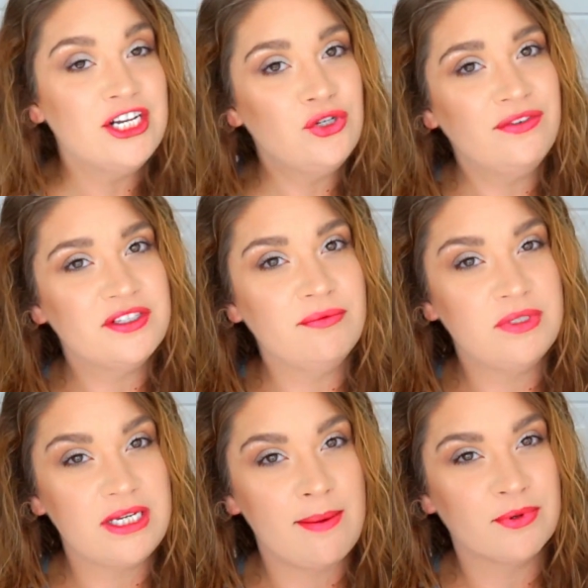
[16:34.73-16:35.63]
do have some
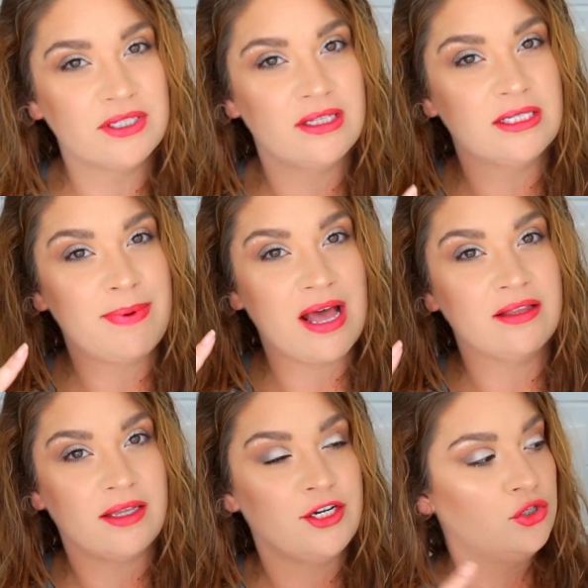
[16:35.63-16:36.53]
staples in this
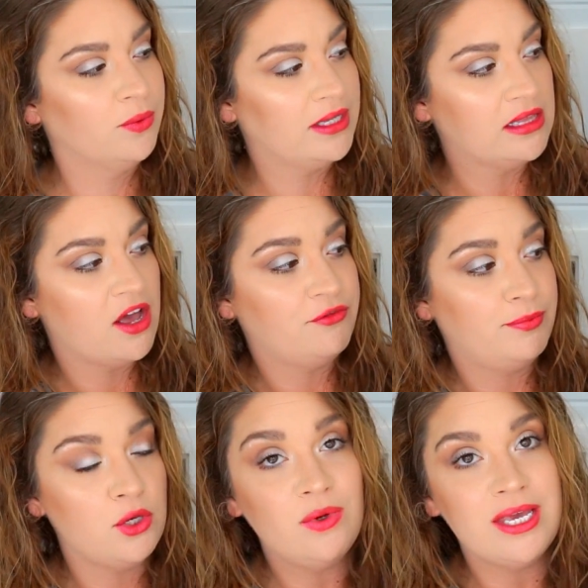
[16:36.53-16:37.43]
palette that I do really love.
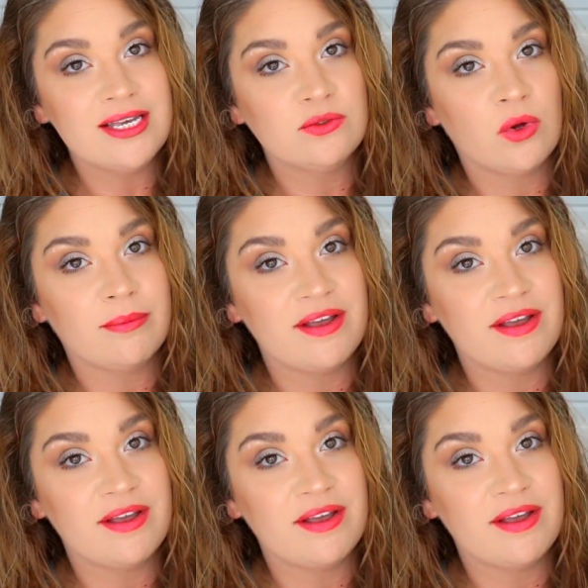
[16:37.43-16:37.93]
Pukey is one of my